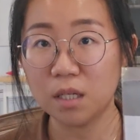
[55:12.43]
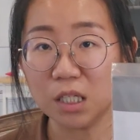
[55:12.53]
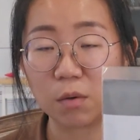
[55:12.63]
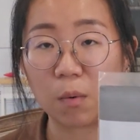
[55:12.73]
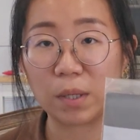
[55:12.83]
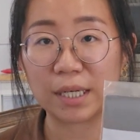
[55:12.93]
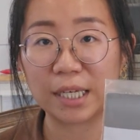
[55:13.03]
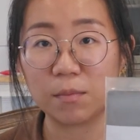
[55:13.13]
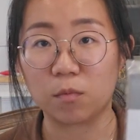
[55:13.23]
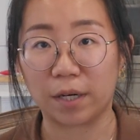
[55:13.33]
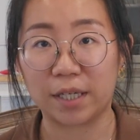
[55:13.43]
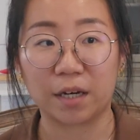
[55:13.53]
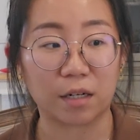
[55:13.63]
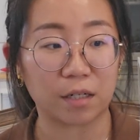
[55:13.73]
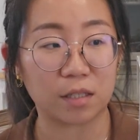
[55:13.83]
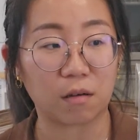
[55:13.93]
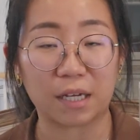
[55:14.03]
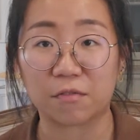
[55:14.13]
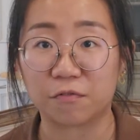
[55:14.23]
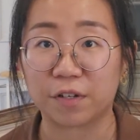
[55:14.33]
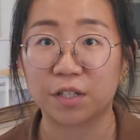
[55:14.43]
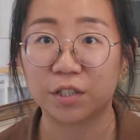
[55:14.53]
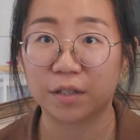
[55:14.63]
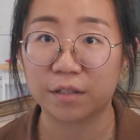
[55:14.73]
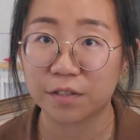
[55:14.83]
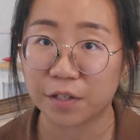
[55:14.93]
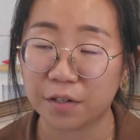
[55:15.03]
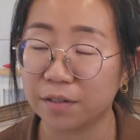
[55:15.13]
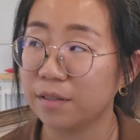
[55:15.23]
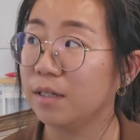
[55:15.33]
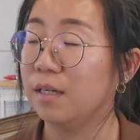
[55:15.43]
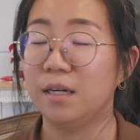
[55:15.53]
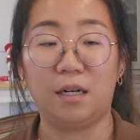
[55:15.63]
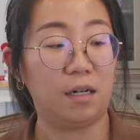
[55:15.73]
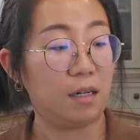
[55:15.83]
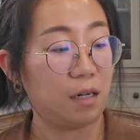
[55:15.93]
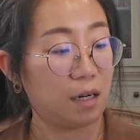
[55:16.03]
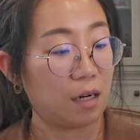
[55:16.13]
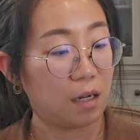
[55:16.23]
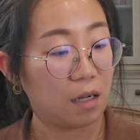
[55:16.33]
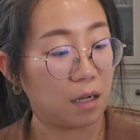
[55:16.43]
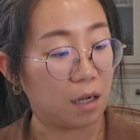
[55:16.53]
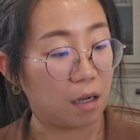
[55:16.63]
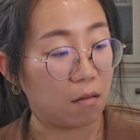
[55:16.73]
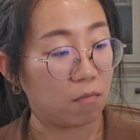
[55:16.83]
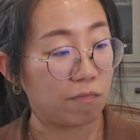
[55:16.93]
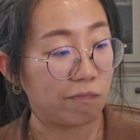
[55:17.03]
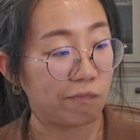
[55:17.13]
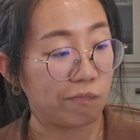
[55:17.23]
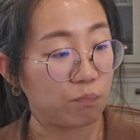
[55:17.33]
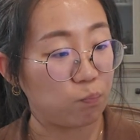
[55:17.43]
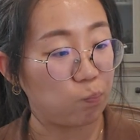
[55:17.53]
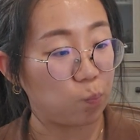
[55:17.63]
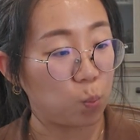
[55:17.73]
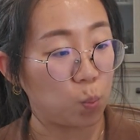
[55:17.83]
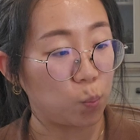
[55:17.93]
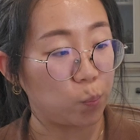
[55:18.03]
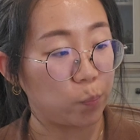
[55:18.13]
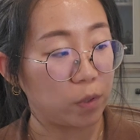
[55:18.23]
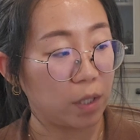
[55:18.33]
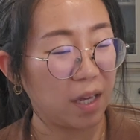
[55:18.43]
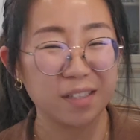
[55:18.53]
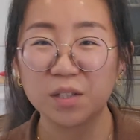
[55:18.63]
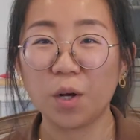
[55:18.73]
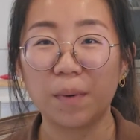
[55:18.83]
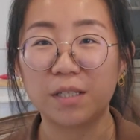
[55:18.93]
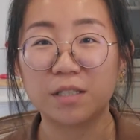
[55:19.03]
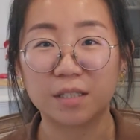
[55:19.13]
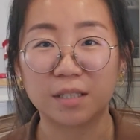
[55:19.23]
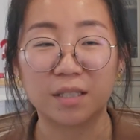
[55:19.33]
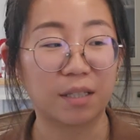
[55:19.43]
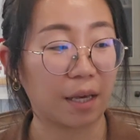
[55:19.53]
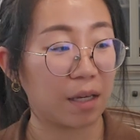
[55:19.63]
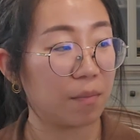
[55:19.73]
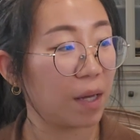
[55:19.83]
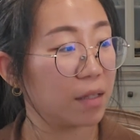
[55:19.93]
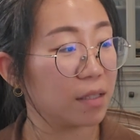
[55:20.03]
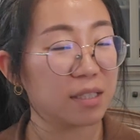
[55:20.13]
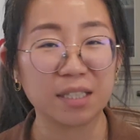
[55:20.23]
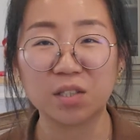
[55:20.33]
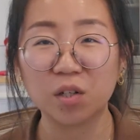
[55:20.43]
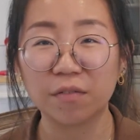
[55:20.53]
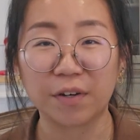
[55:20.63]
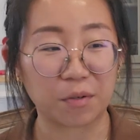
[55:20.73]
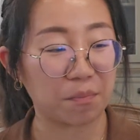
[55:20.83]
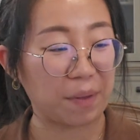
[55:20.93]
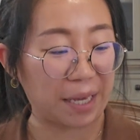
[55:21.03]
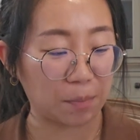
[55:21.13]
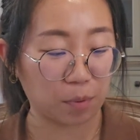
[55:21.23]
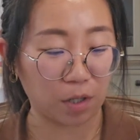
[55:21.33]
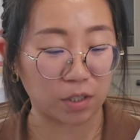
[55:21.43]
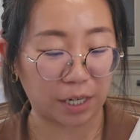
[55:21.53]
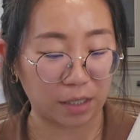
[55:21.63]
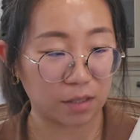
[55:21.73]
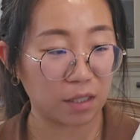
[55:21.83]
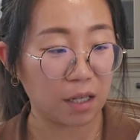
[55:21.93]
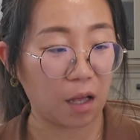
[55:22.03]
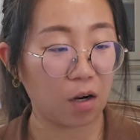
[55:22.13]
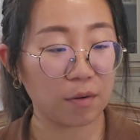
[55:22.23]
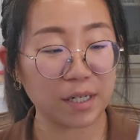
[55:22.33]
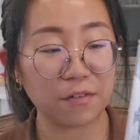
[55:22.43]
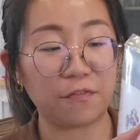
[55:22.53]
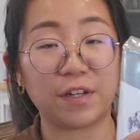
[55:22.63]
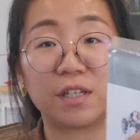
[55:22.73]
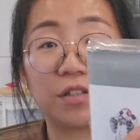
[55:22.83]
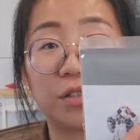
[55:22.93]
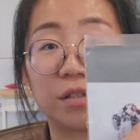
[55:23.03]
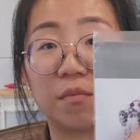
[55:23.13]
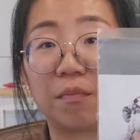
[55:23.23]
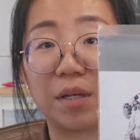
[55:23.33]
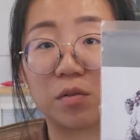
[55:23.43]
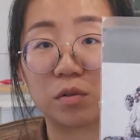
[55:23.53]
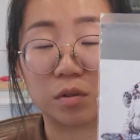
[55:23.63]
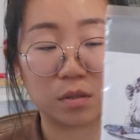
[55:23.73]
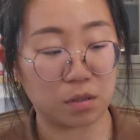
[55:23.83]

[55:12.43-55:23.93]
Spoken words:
So I want to keep working on it so I can finish it this year. Yeah, there's not much to say about this. It's not a very big project. I already finished the middle.